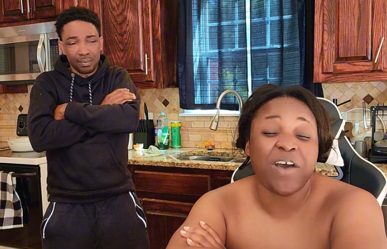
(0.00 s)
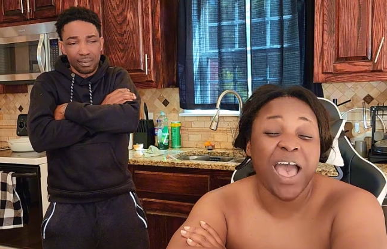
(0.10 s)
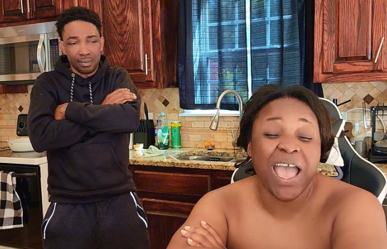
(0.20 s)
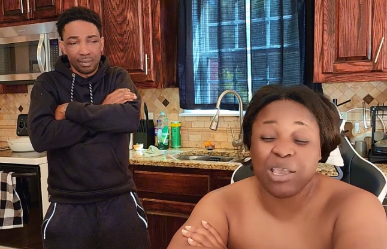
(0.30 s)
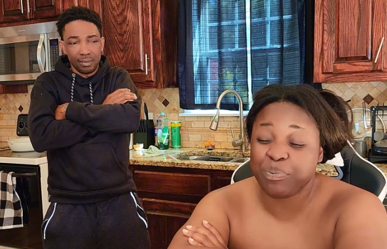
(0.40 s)
Speaker 1: I
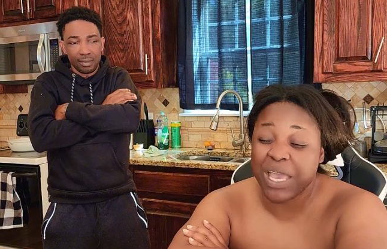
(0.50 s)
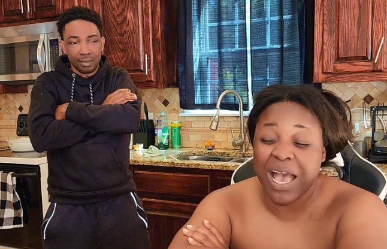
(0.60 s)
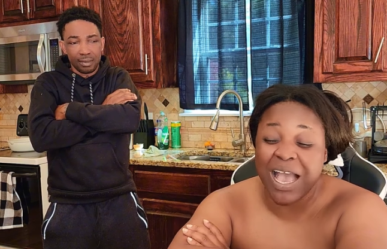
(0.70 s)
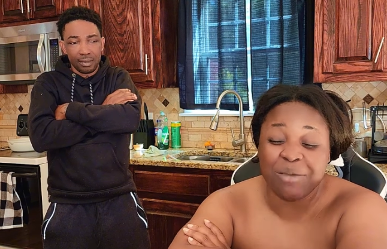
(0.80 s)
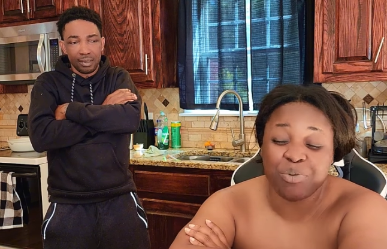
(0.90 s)
hype you, I
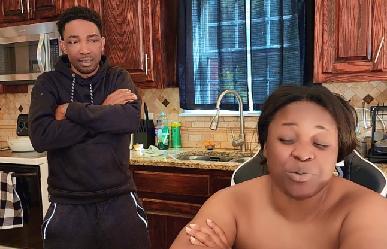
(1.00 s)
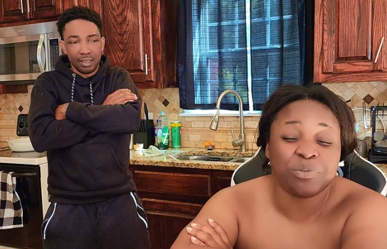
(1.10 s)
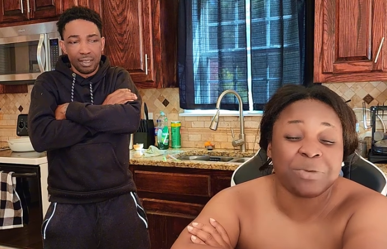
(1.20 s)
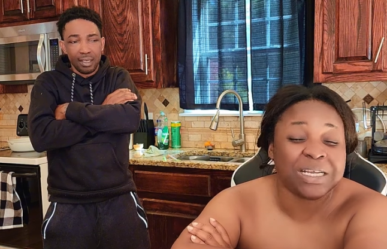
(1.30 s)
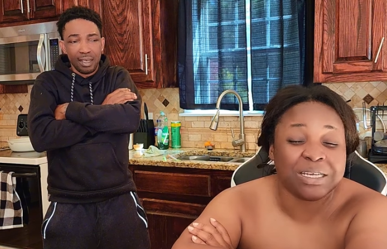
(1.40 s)
hype up the
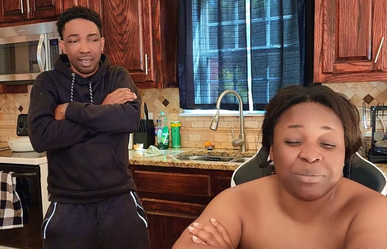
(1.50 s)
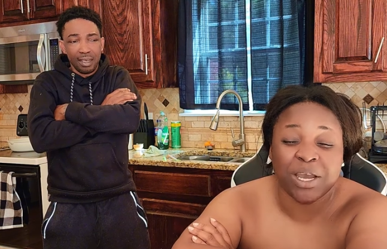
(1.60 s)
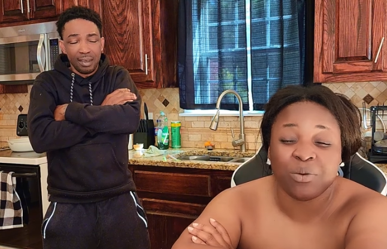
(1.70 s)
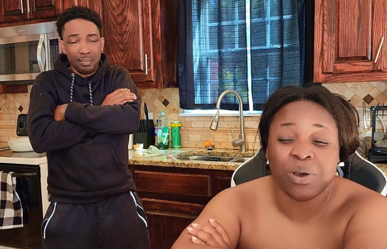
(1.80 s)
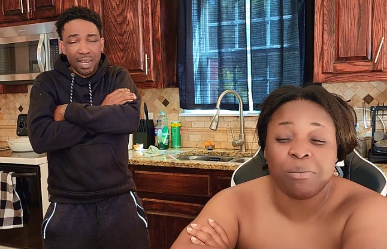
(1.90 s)
man
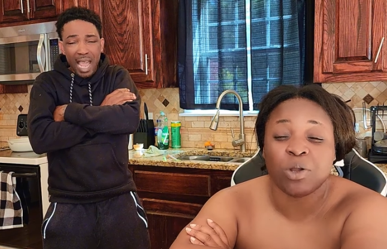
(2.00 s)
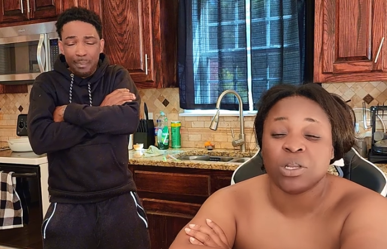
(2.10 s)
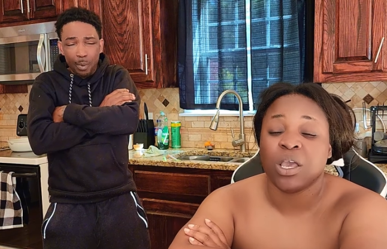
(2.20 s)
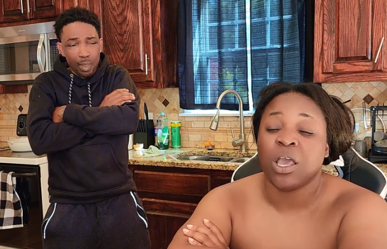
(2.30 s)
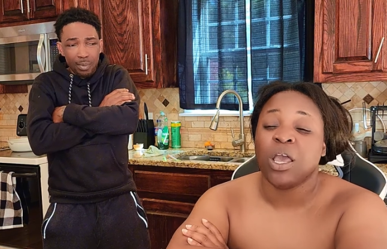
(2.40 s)
tomorrow. or what. I
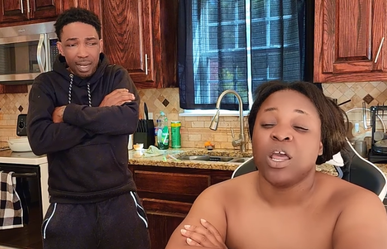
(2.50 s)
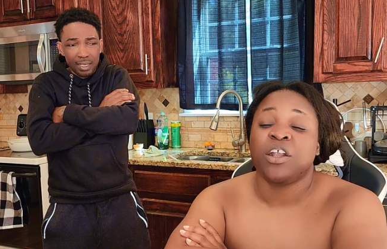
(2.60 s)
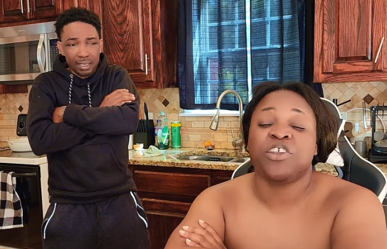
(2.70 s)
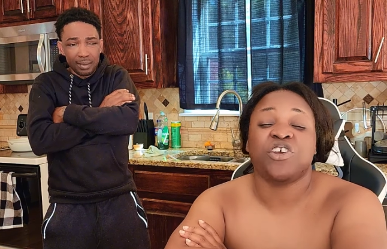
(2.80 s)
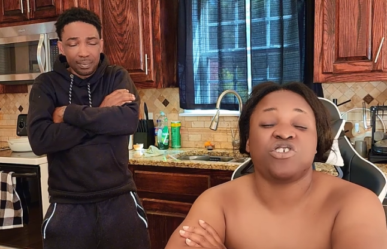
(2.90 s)
hype up no
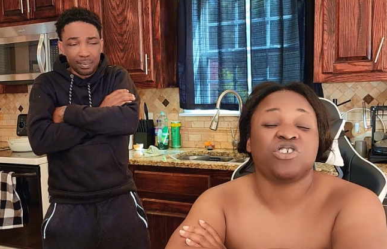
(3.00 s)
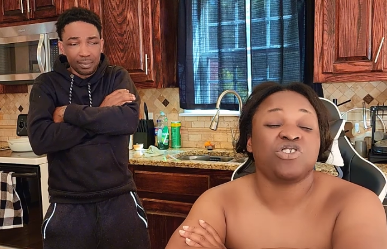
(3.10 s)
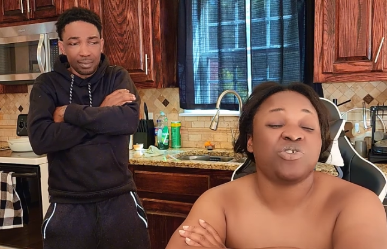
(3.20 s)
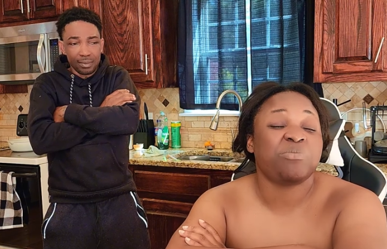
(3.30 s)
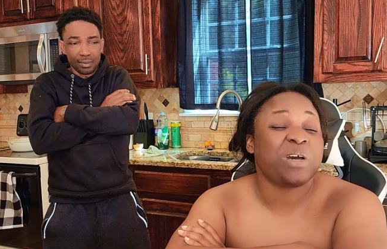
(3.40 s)
man. There is
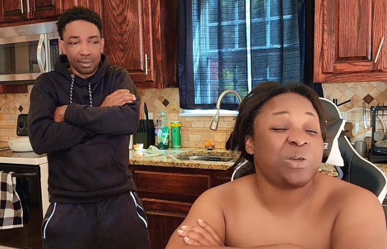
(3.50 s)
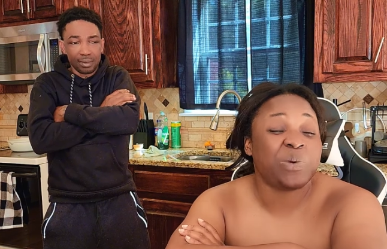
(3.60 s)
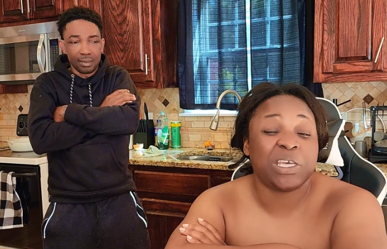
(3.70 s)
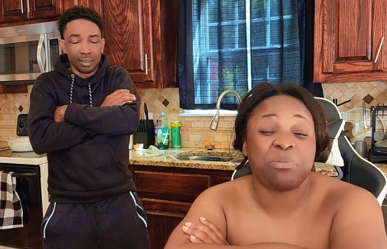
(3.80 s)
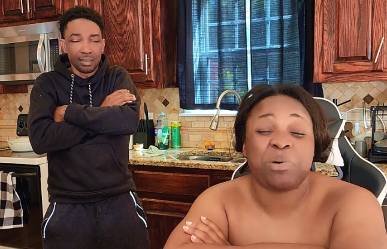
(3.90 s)
nobody we
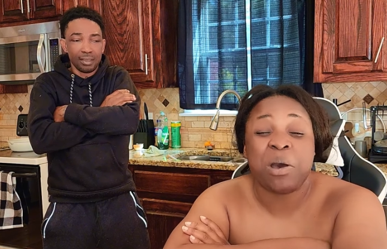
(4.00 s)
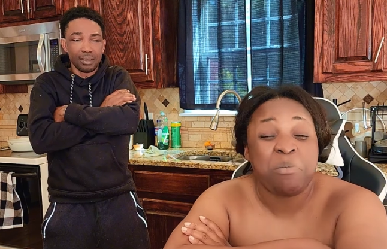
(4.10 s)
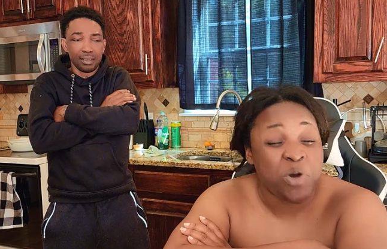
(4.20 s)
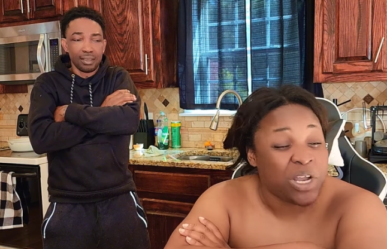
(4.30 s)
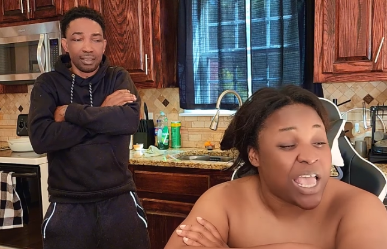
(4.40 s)
keep on
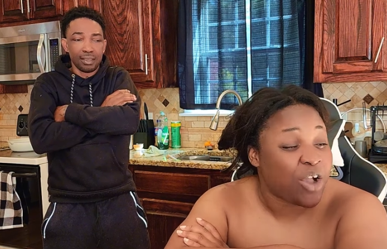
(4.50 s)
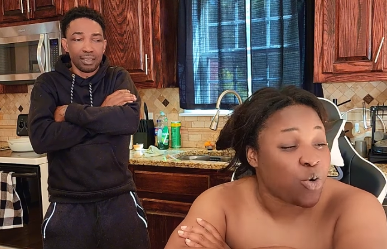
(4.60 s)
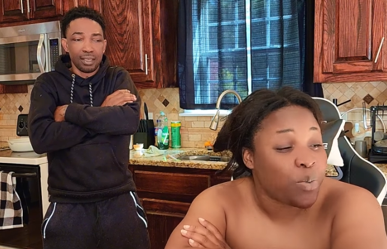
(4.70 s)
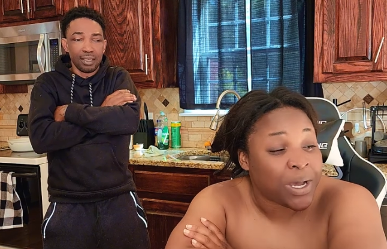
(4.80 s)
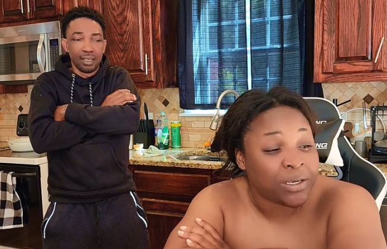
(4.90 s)
born like
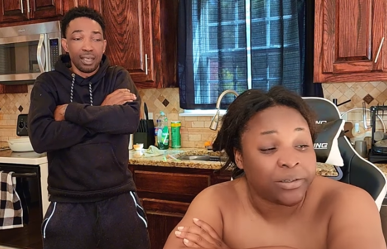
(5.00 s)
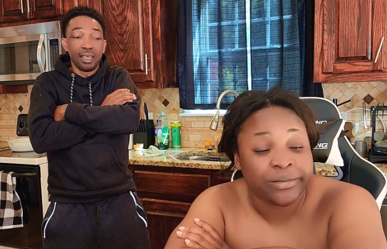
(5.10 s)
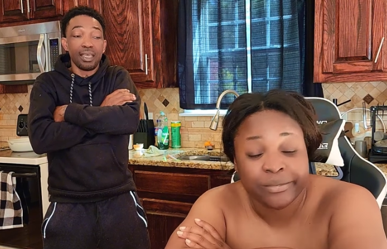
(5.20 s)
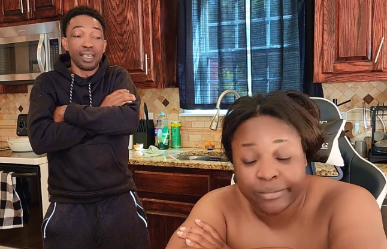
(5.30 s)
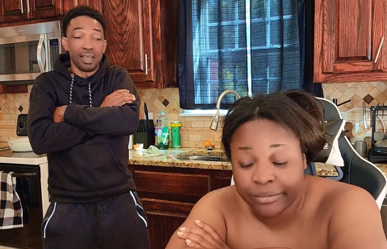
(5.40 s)
man.
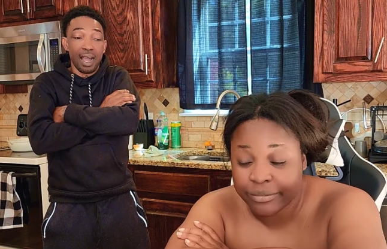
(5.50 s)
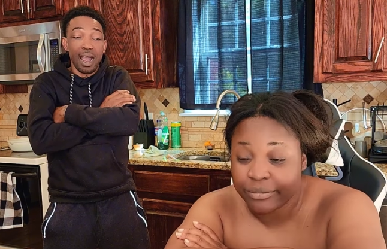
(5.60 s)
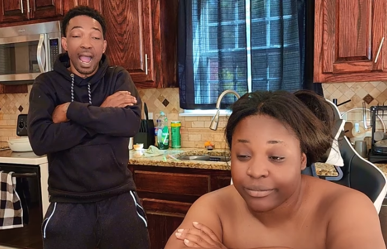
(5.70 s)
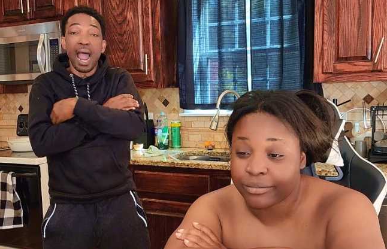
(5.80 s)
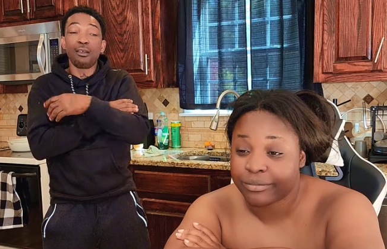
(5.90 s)
Speaker 2: Yeah, uh,
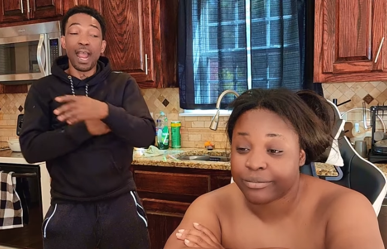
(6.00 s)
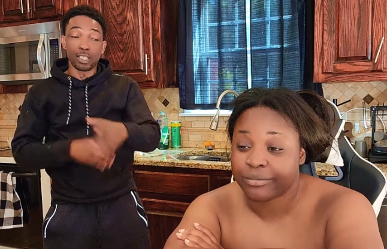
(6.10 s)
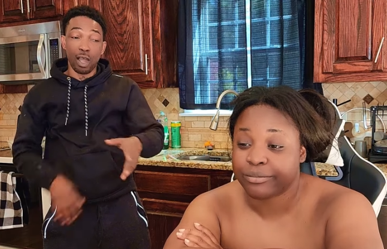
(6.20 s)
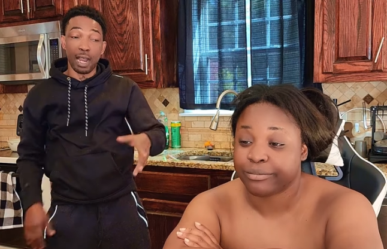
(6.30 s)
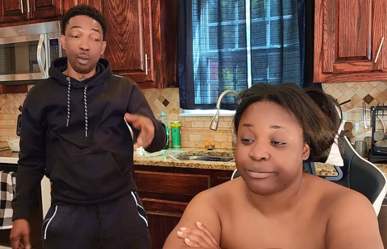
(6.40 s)
uh, all right.
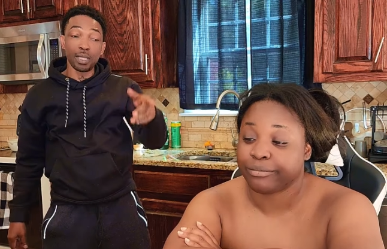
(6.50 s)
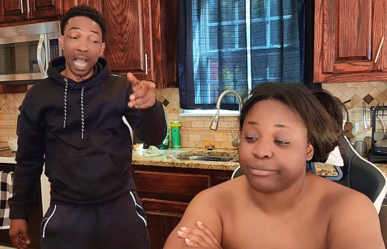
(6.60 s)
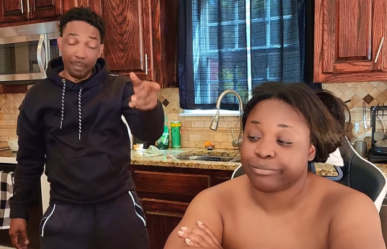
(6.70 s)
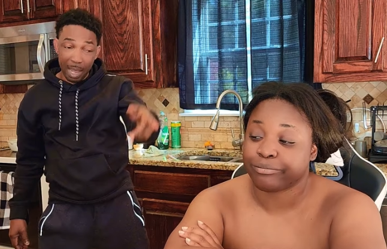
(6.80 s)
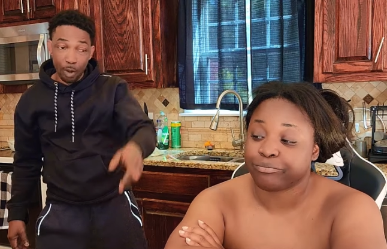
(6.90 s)
I come and
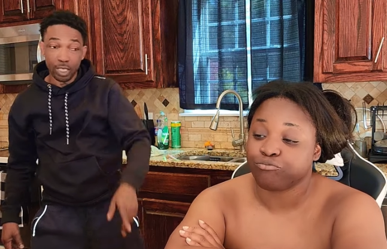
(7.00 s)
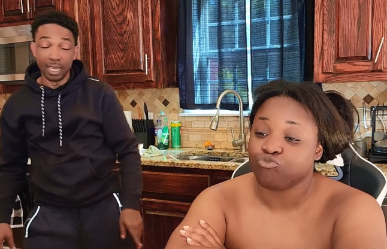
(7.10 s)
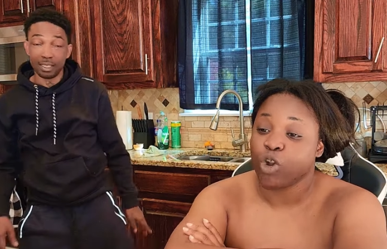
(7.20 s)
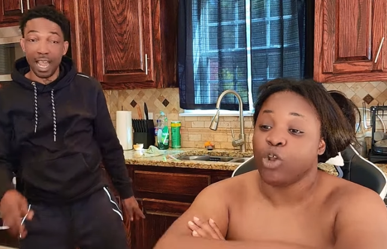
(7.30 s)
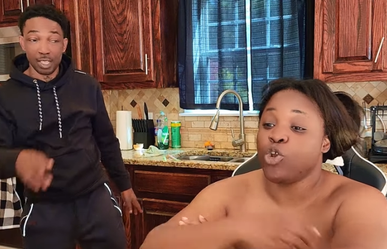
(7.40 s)
talk my bun them
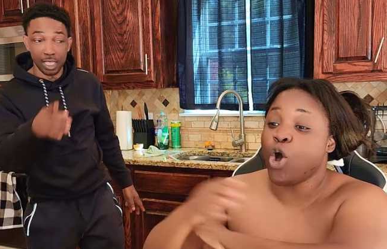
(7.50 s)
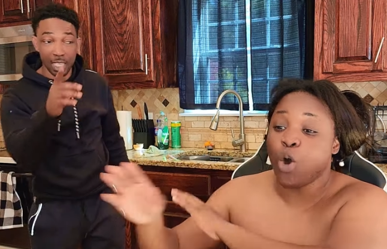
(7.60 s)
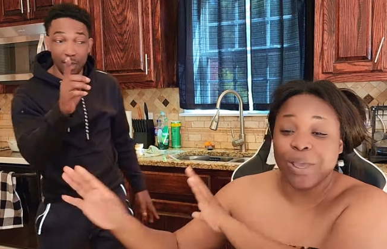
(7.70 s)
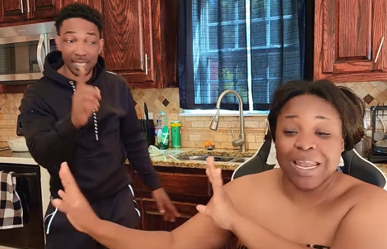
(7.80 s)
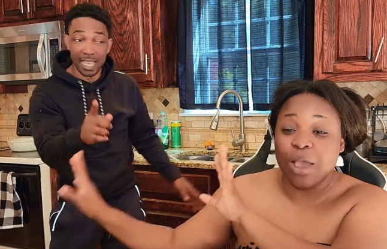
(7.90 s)
guys. No,
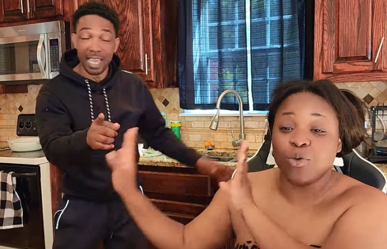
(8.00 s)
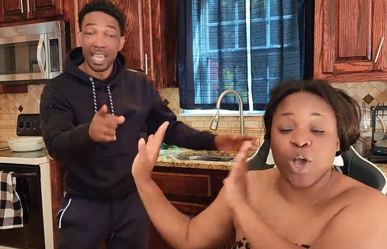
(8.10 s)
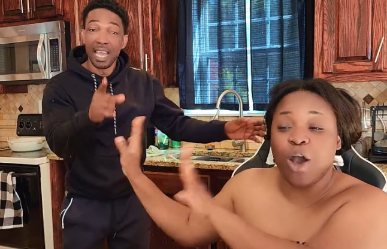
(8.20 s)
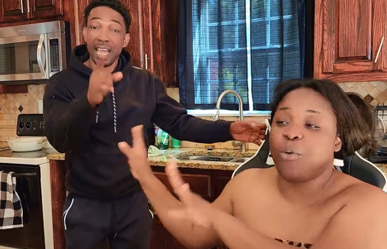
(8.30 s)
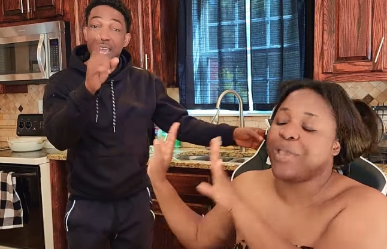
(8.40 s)
wait, say,
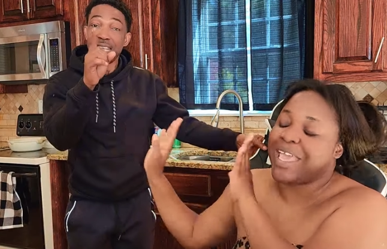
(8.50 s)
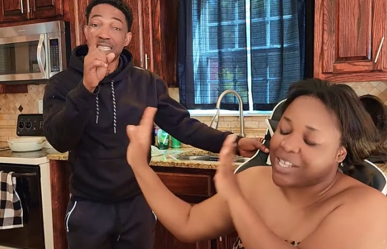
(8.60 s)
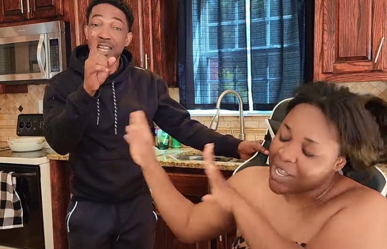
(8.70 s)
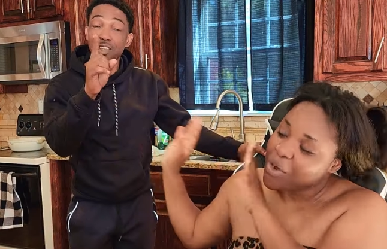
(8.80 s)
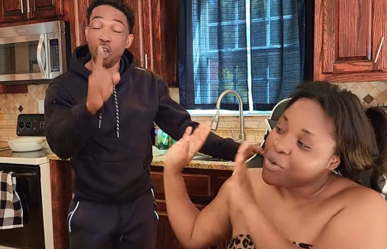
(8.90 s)
no, wait. He
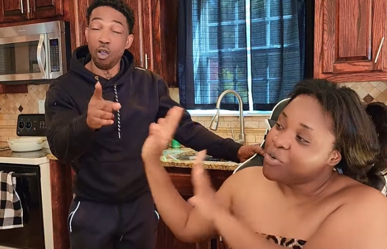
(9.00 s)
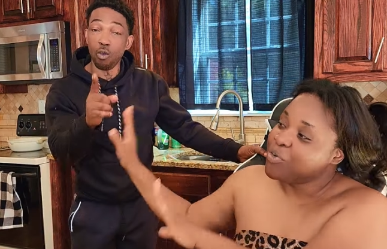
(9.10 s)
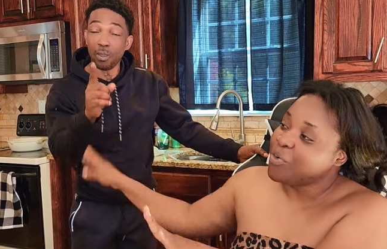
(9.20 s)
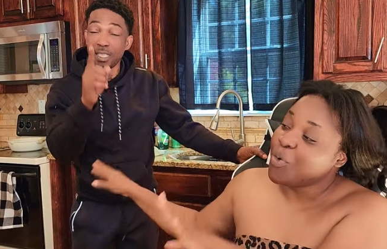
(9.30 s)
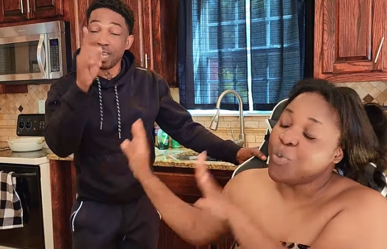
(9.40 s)
said no,
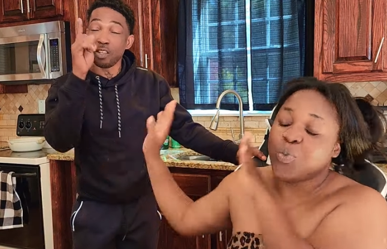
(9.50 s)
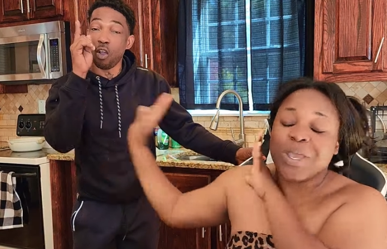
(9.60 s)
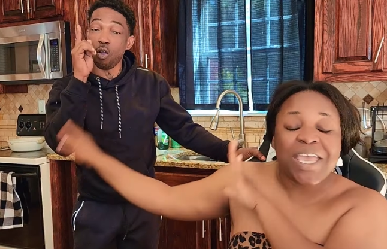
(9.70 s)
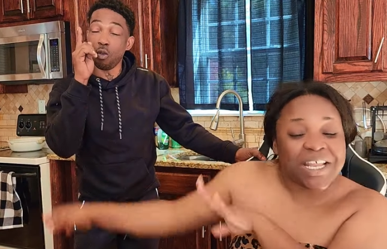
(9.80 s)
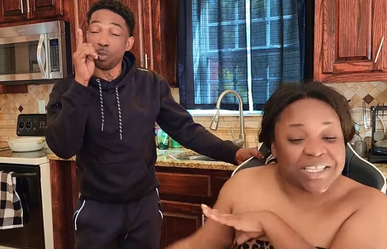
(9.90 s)
he said no, wait.